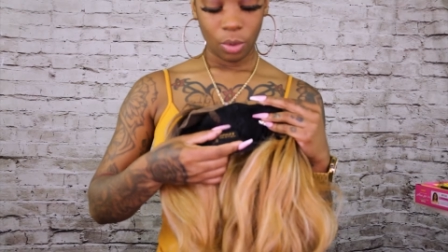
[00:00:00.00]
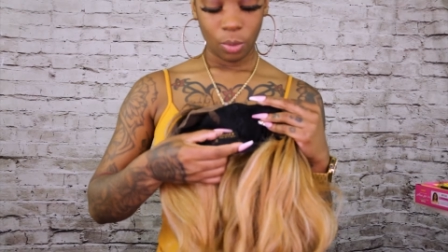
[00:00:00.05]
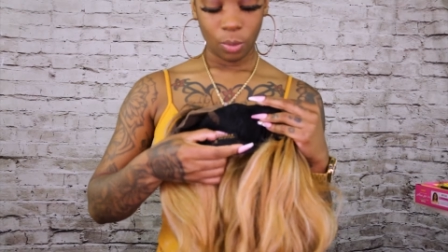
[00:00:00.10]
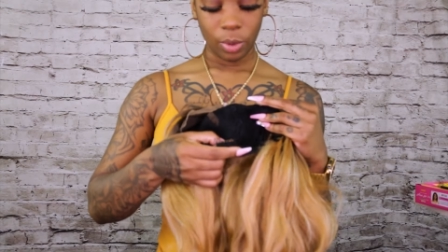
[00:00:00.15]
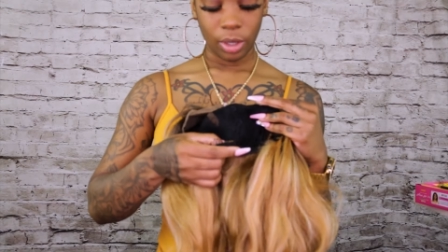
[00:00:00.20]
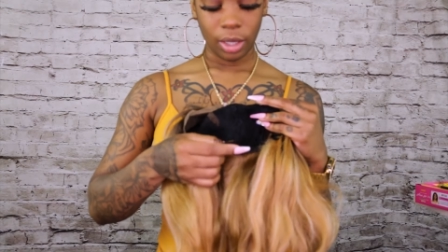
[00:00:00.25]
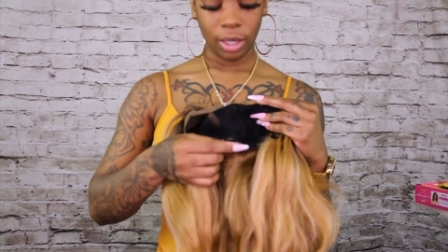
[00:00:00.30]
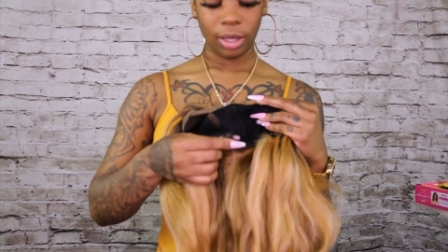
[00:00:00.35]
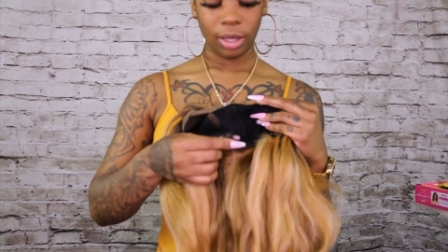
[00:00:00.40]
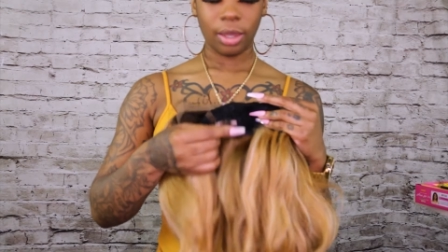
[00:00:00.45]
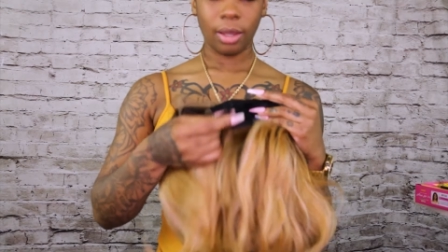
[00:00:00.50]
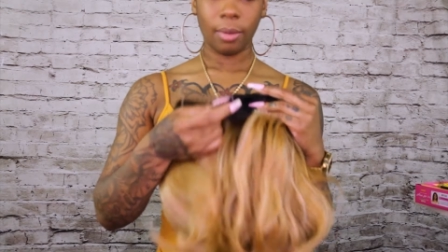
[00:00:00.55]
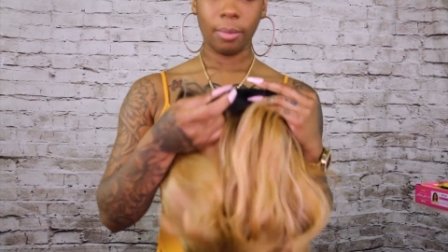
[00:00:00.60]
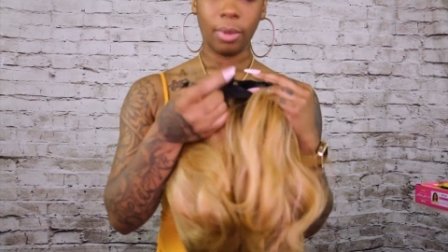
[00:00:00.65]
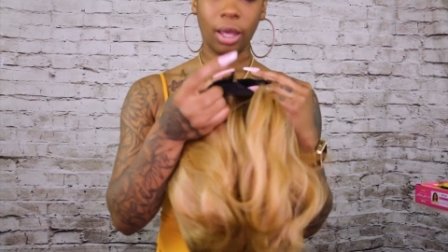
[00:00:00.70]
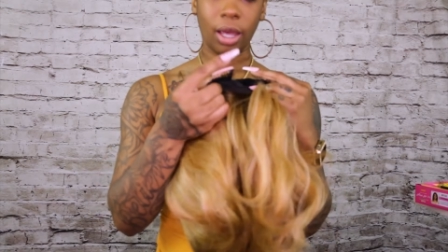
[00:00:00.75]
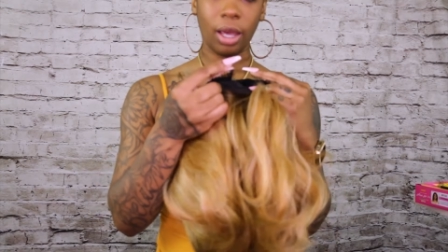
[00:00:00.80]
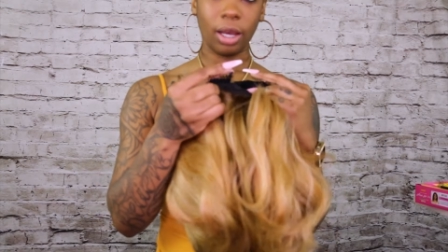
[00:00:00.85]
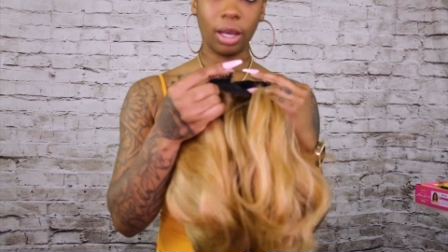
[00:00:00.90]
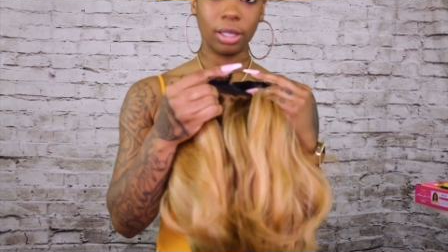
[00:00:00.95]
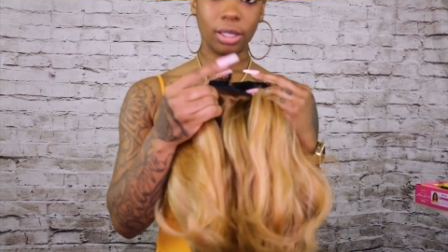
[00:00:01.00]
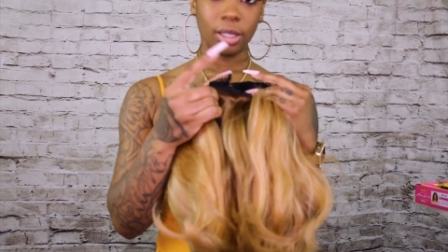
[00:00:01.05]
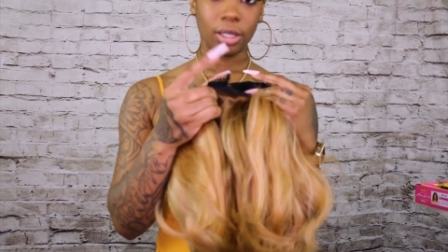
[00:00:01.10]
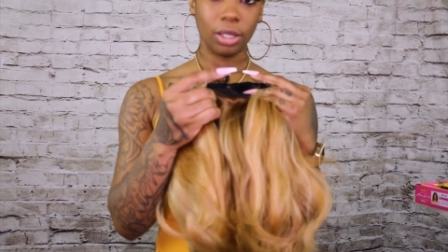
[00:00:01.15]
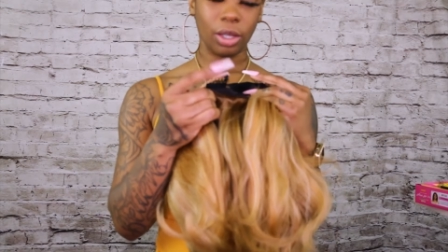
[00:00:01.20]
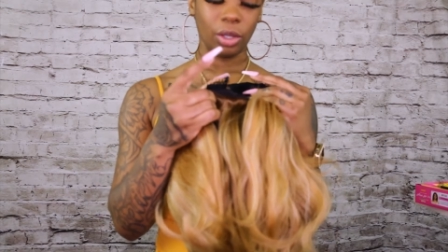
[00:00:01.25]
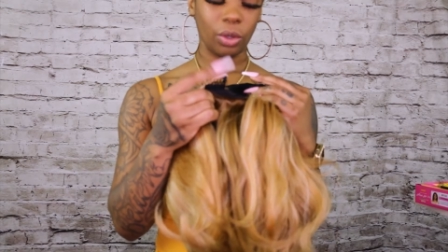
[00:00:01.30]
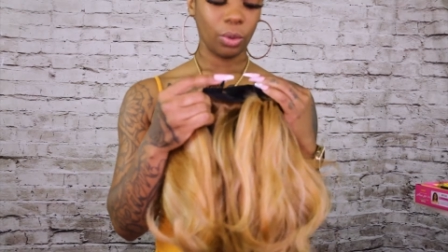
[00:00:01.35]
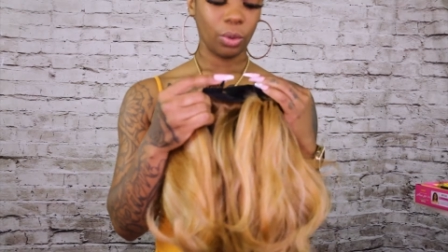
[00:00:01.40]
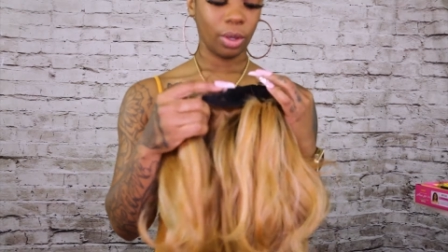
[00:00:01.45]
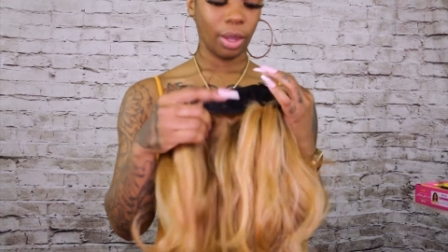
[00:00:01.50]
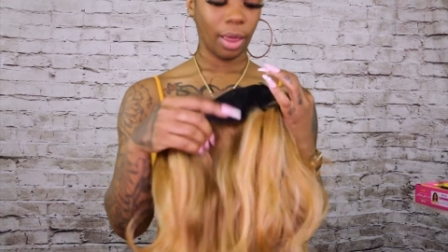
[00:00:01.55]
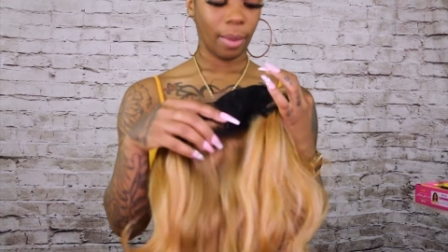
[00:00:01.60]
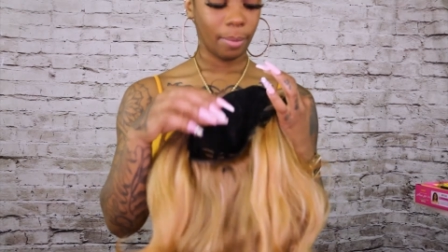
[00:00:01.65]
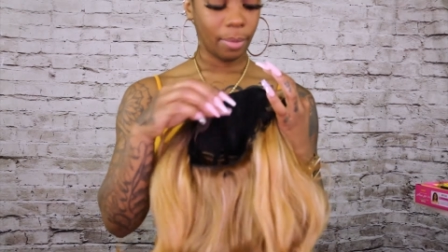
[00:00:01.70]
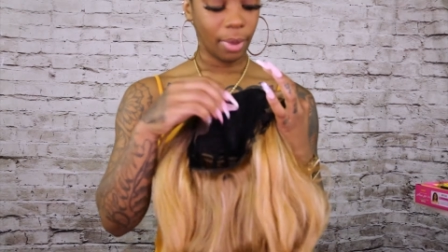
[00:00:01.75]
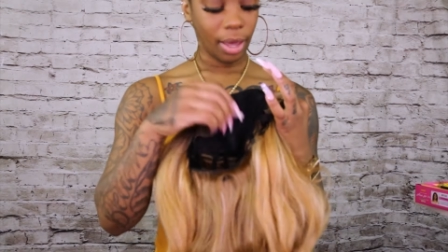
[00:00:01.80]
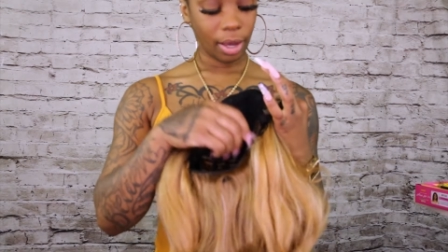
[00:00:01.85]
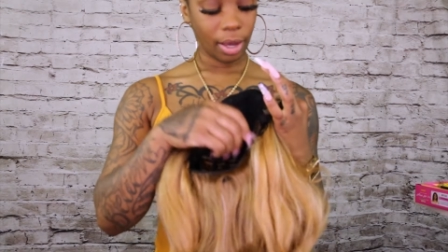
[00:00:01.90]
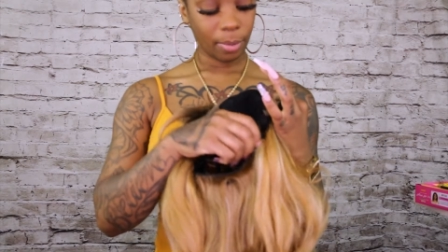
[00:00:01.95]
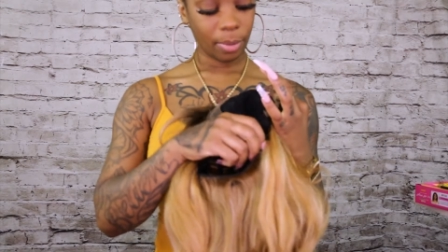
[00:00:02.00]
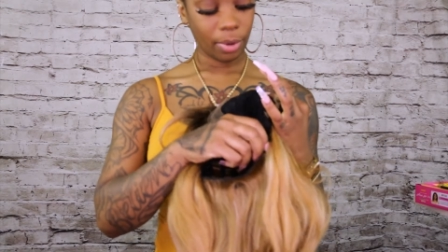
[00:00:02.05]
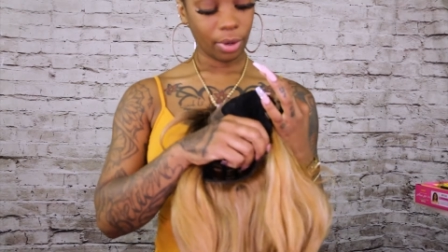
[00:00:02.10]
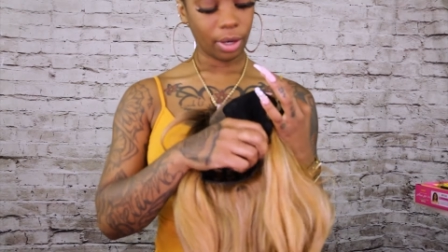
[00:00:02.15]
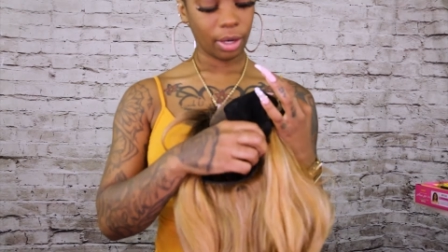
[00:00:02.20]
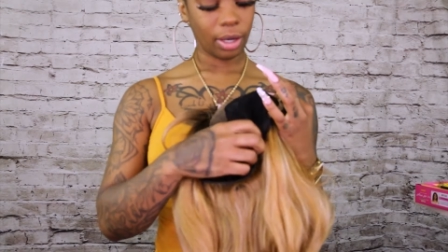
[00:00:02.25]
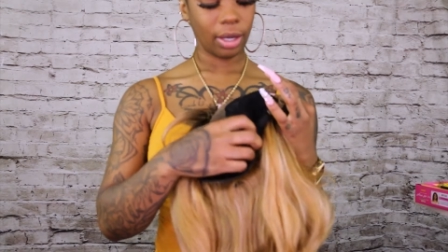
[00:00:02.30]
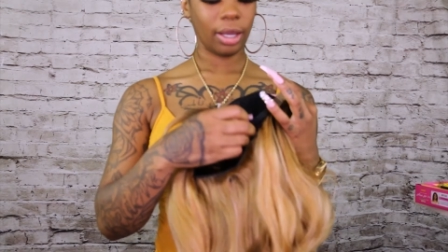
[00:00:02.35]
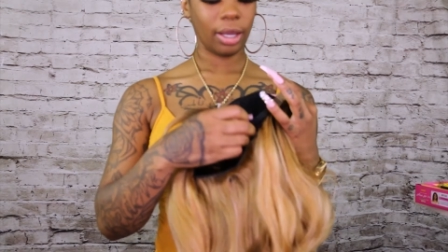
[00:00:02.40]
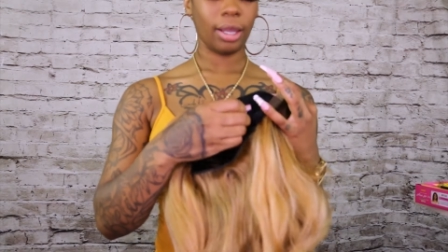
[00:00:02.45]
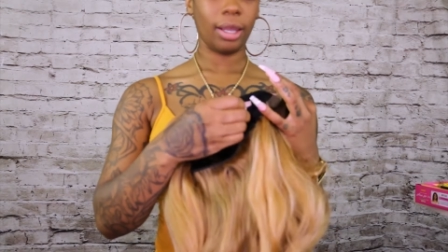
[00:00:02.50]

one in the back to secure that back part